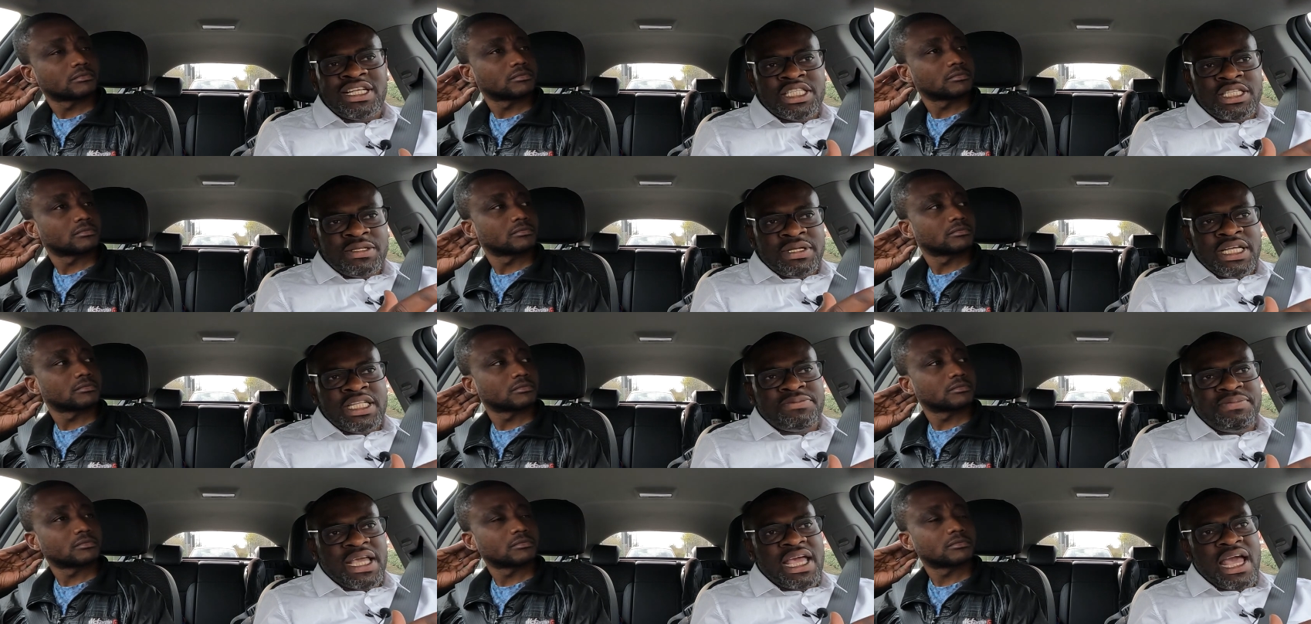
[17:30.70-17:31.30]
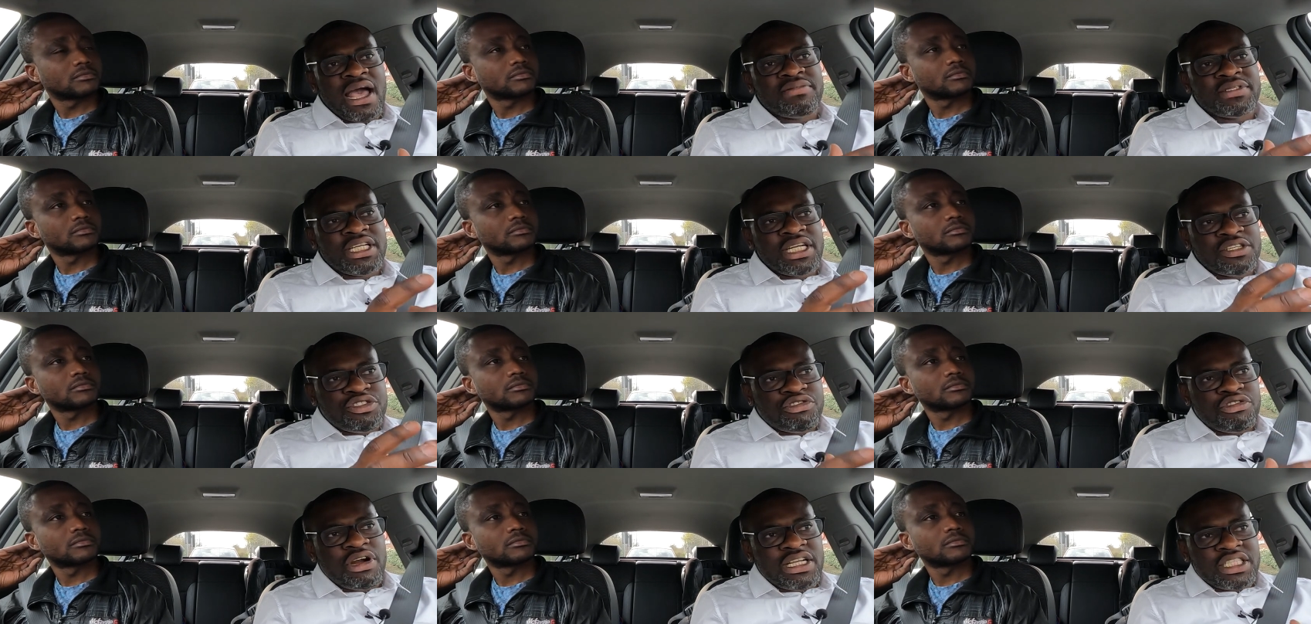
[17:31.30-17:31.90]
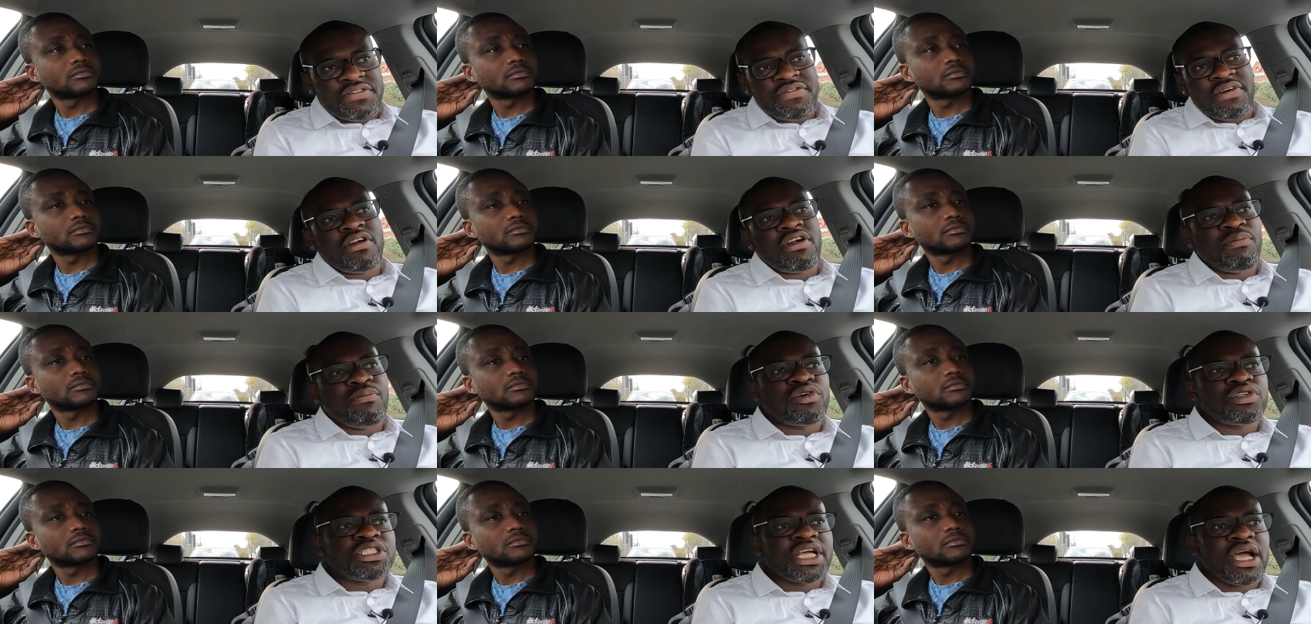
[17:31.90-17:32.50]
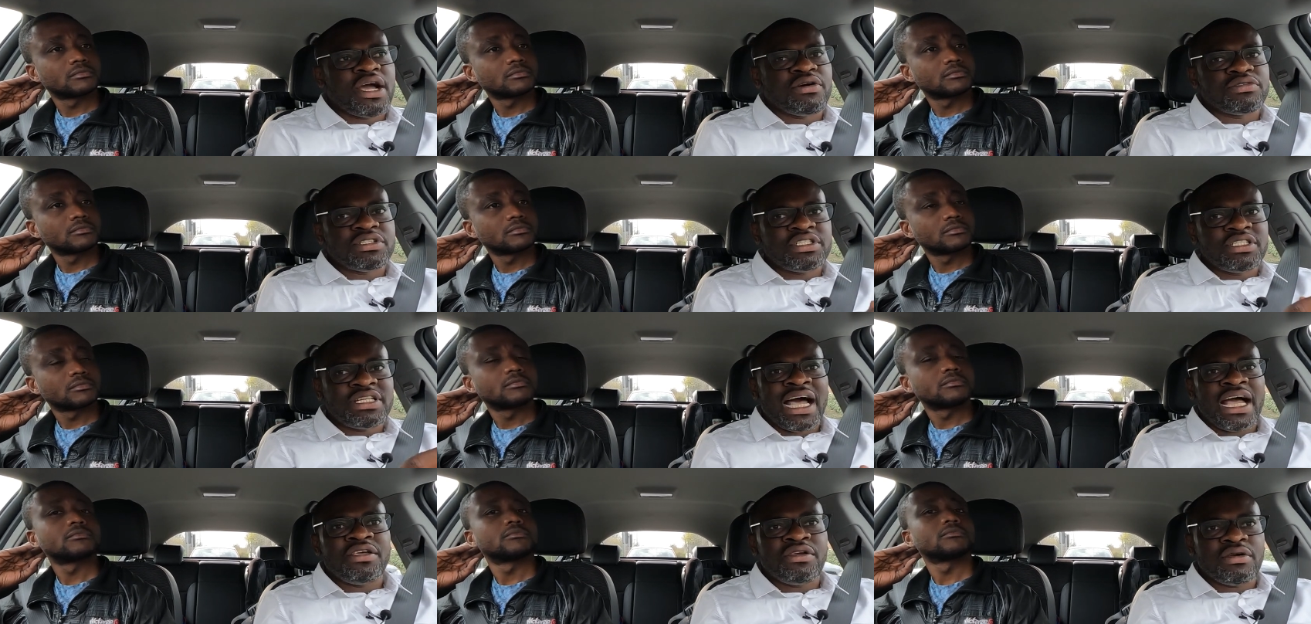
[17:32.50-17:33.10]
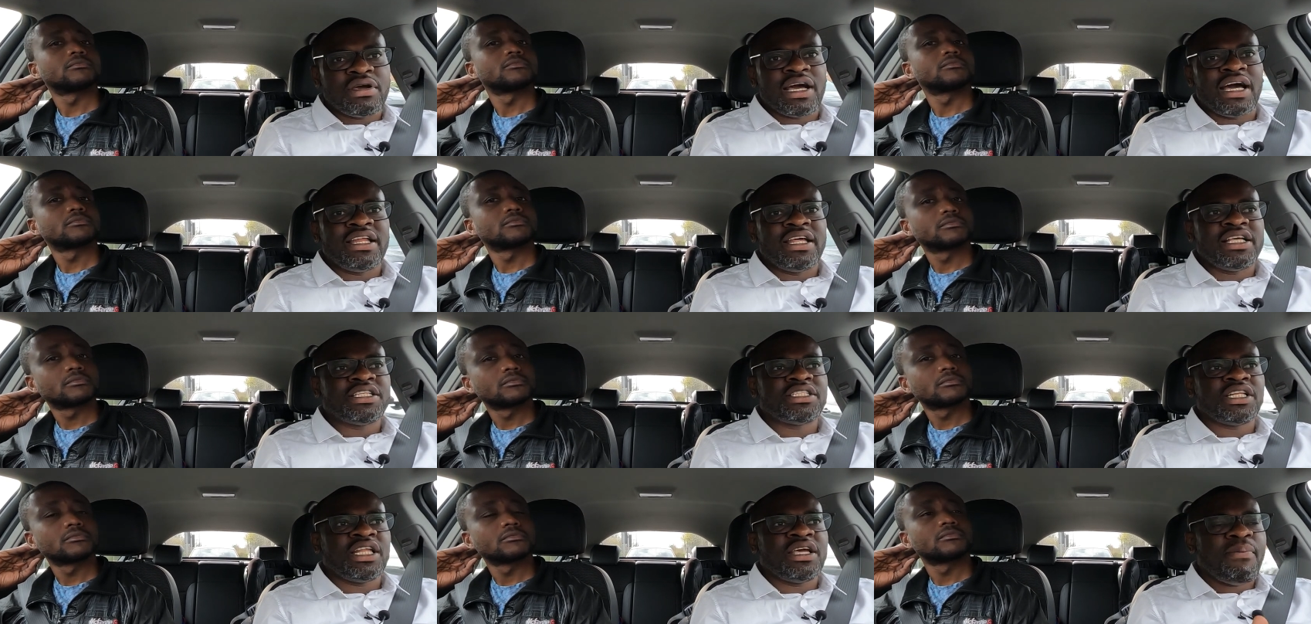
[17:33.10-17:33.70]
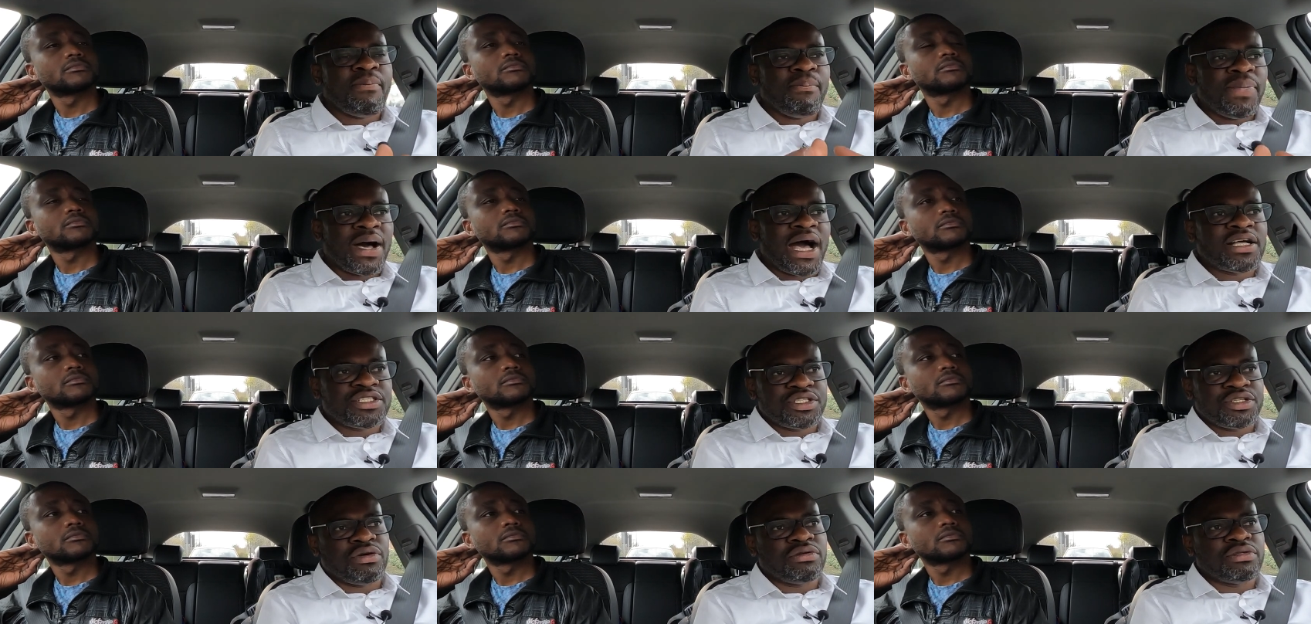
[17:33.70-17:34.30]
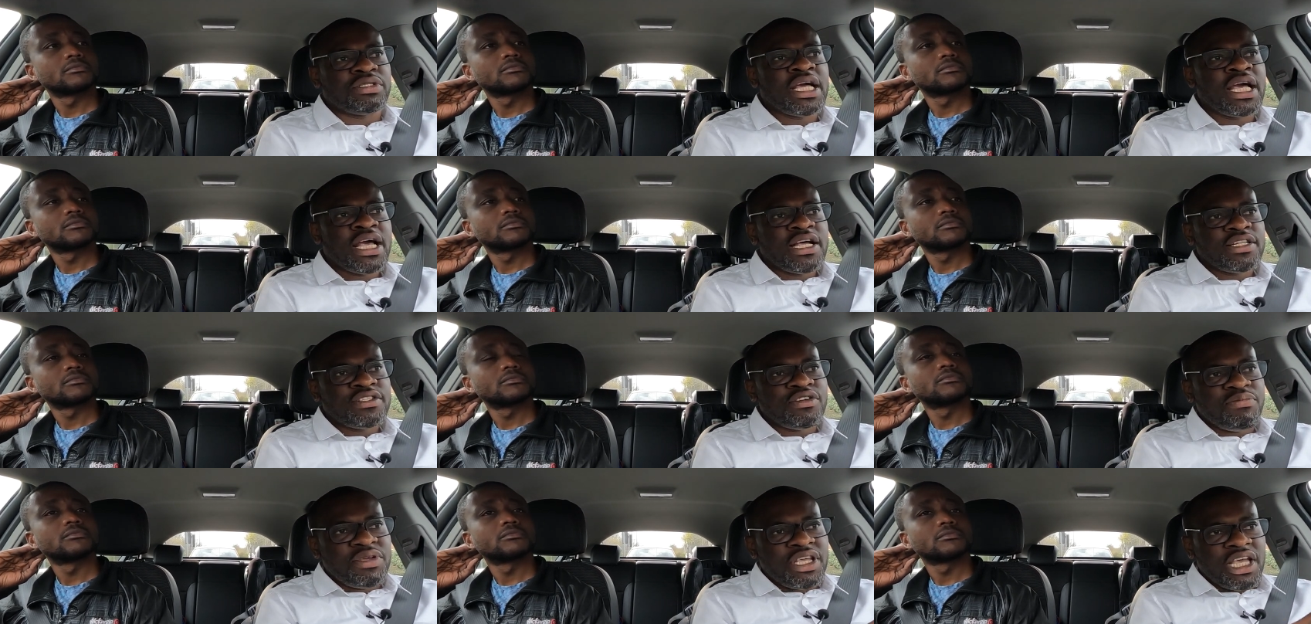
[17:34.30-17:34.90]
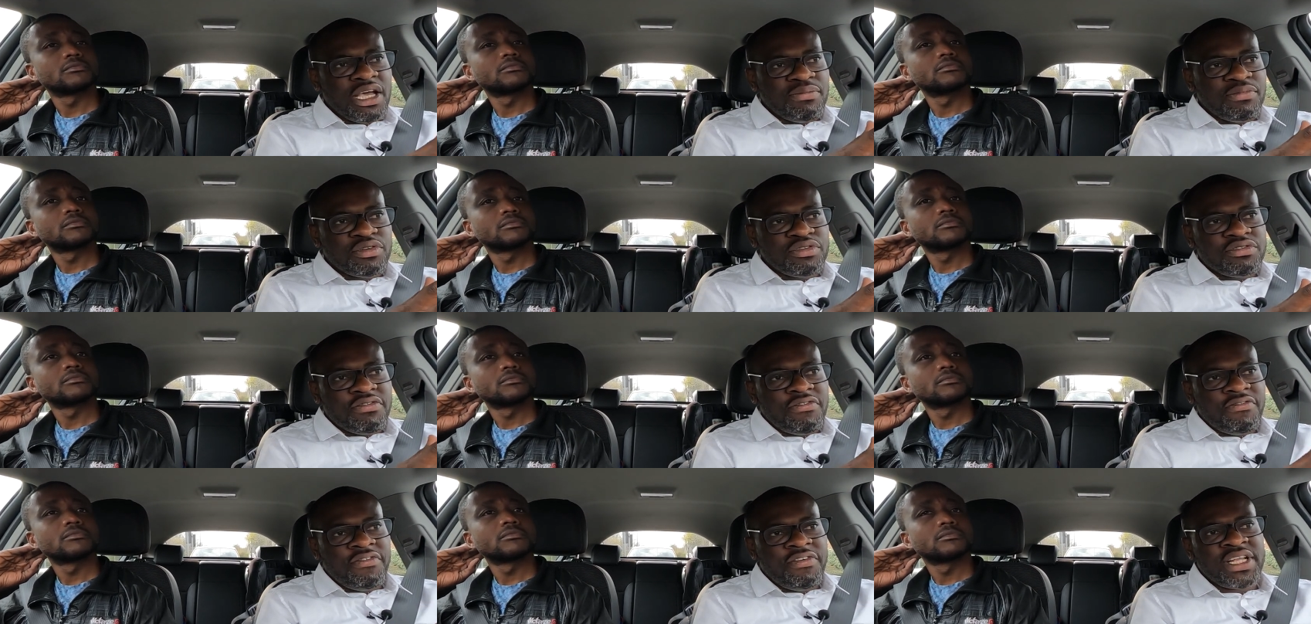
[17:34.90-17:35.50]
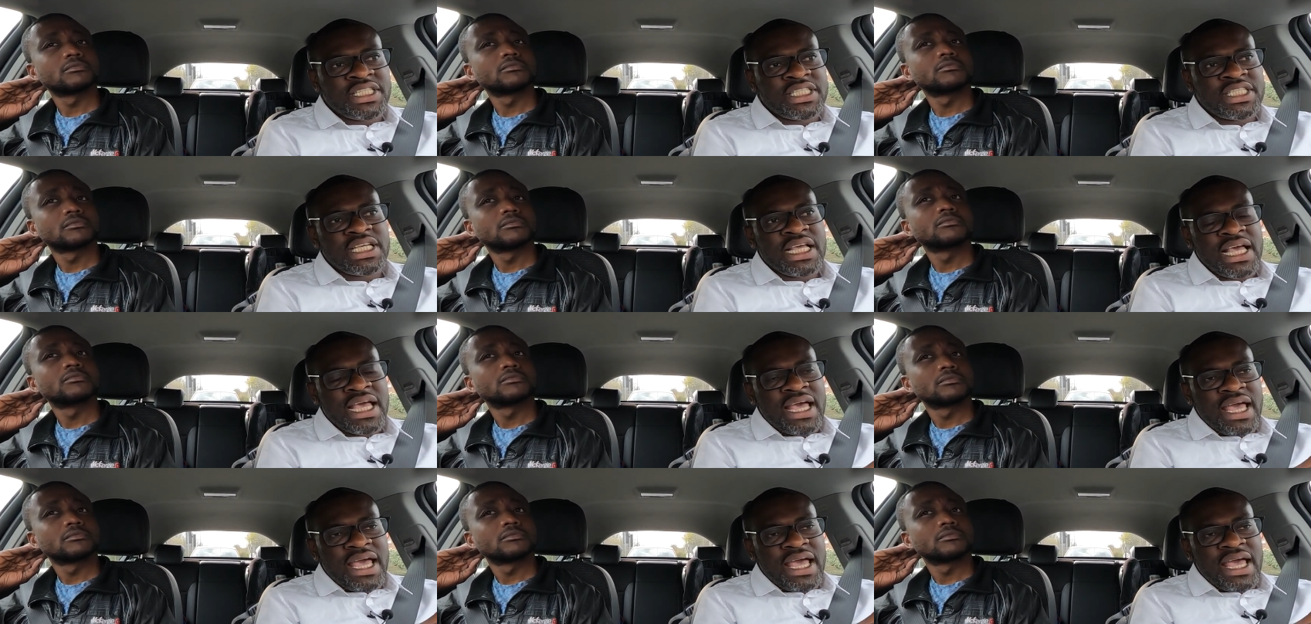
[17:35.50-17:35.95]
Speaker 1: it becomes a transferable skills that you can easily pass on to be able to fit